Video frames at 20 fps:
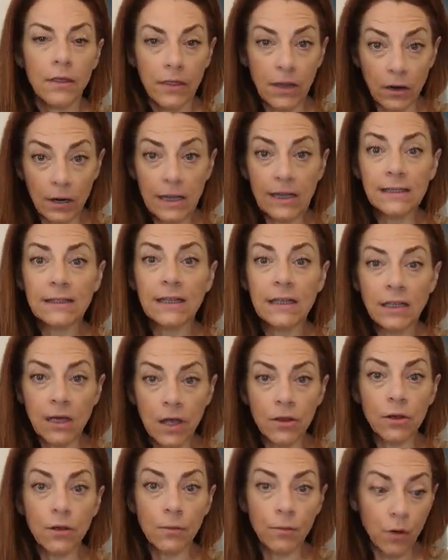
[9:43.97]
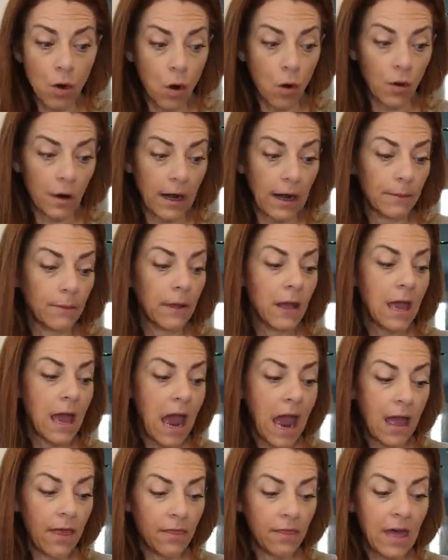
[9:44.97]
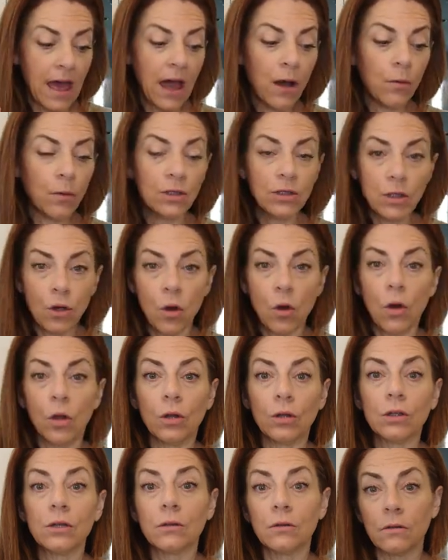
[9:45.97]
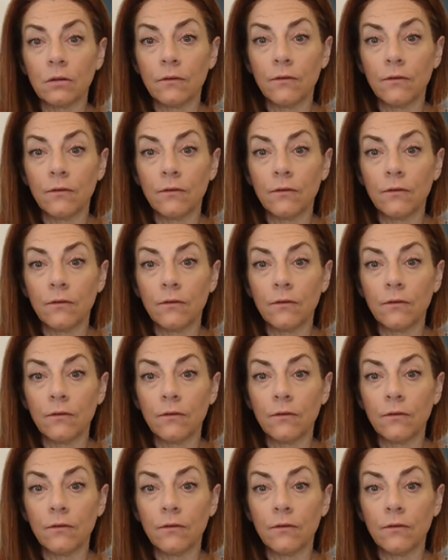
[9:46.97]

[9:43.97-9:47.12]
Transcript: There is another program, and that one's called